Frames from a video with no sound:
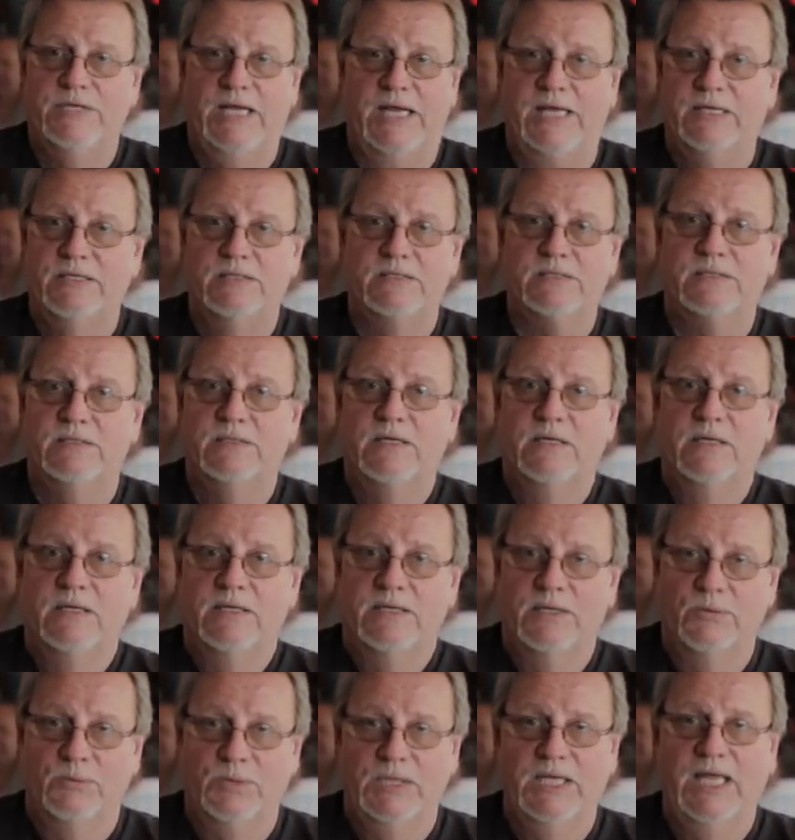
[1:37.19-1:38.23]
hens
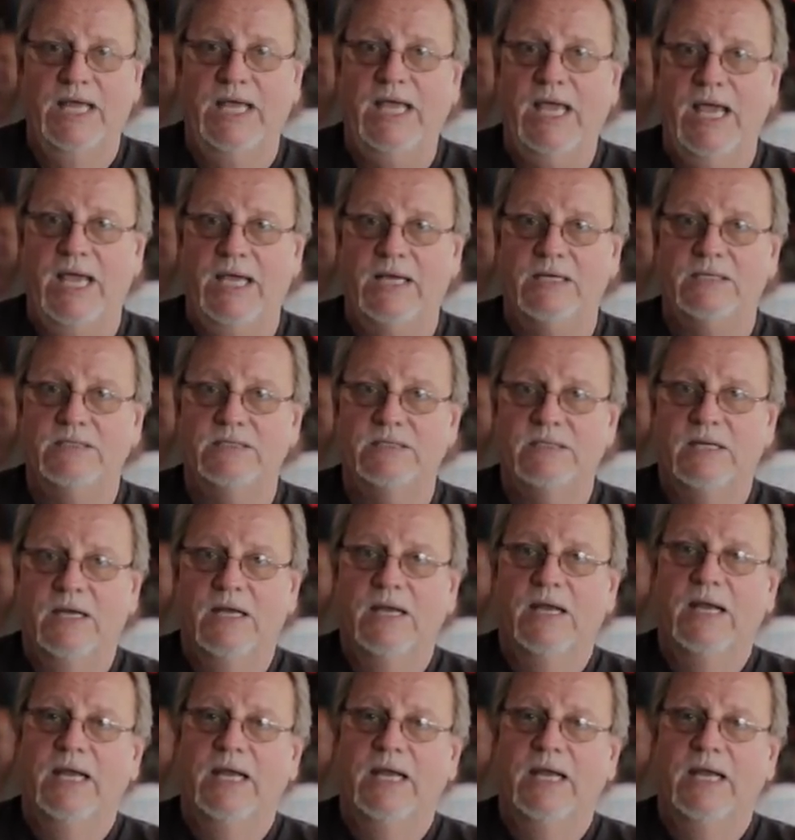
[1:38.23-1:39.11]
that would lay eggs.